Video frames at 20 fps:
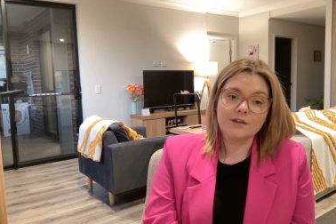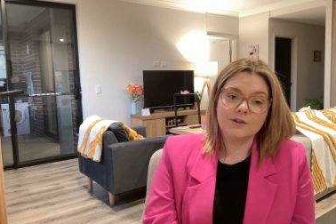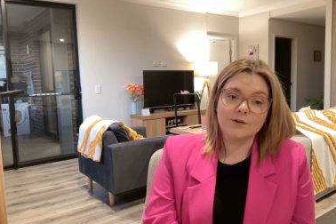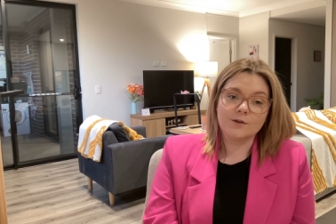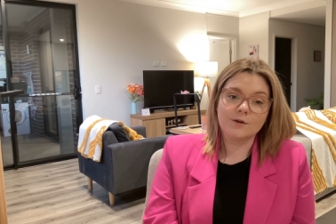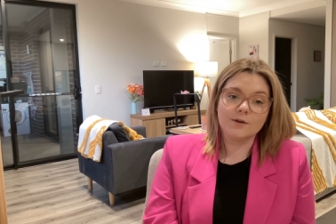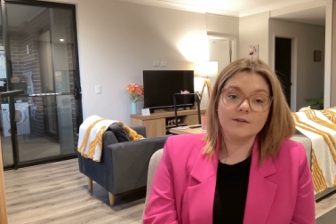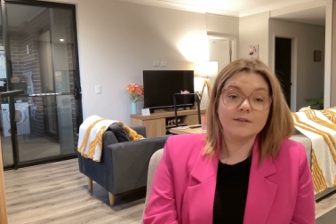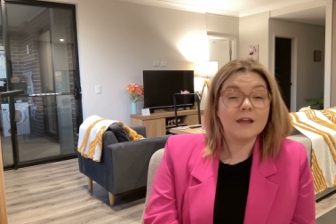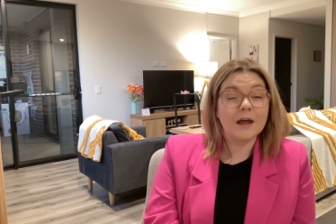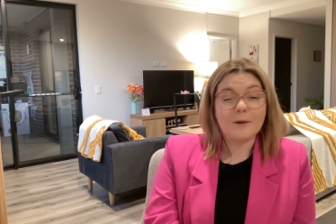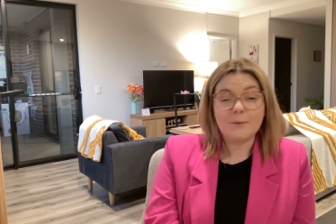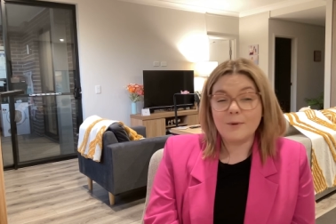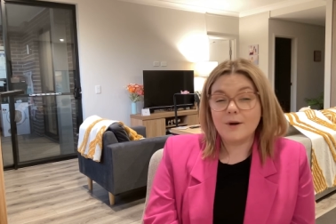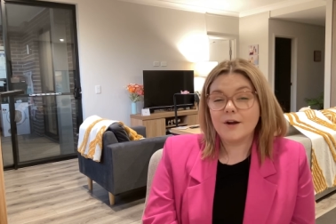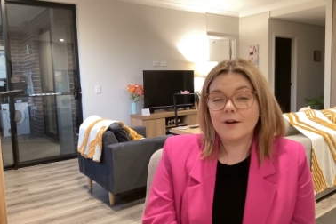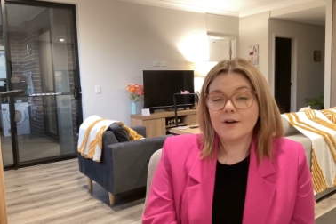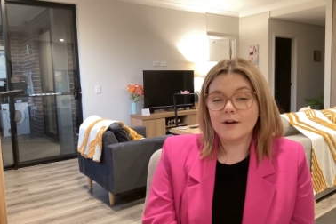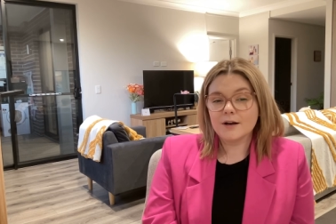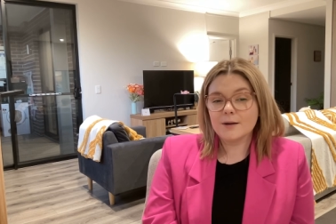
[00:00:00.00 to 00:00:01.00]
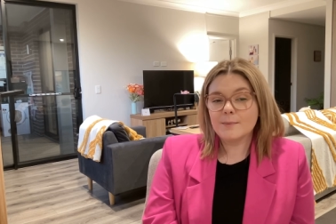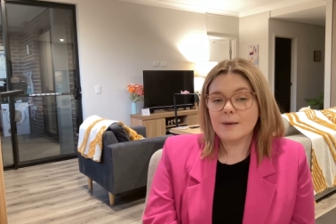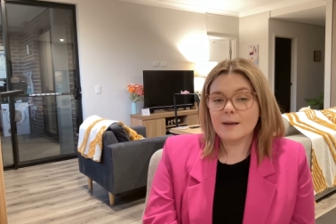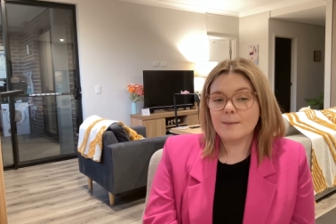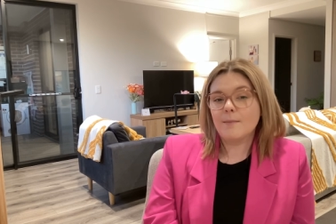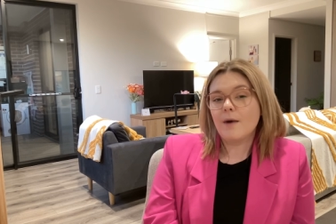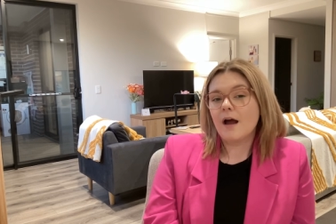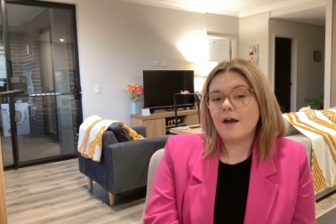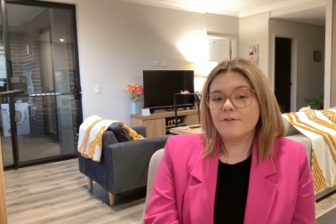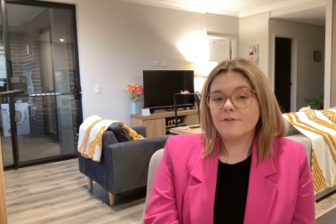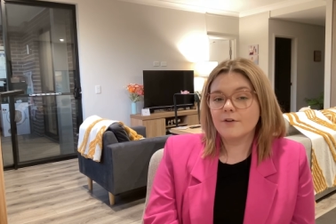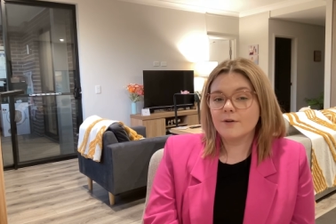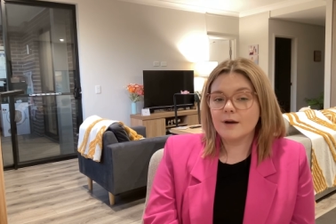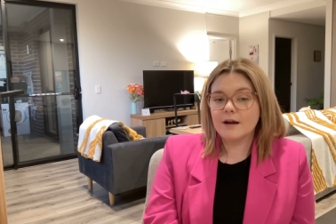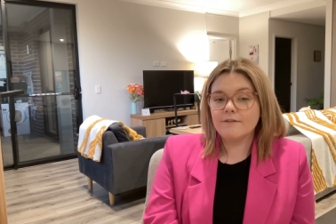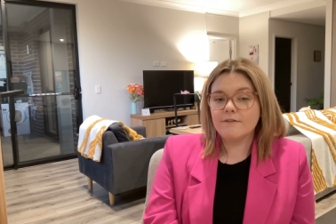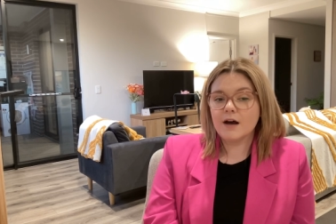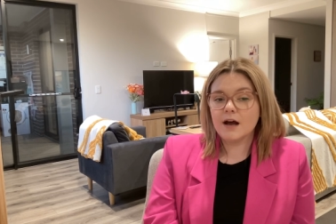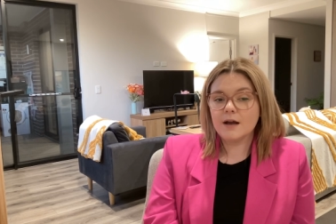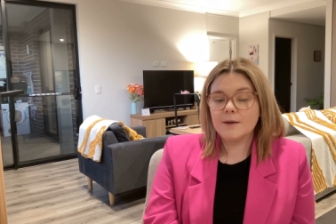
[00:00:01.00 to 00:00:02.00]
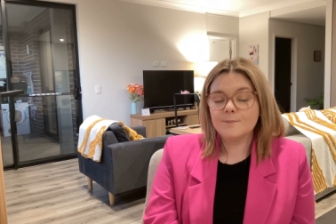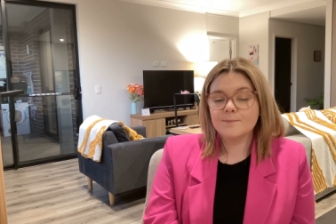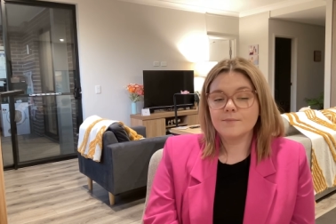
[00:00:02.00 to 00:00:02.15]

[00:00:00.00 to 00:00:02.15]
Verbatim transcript: thought they were going to be my forever.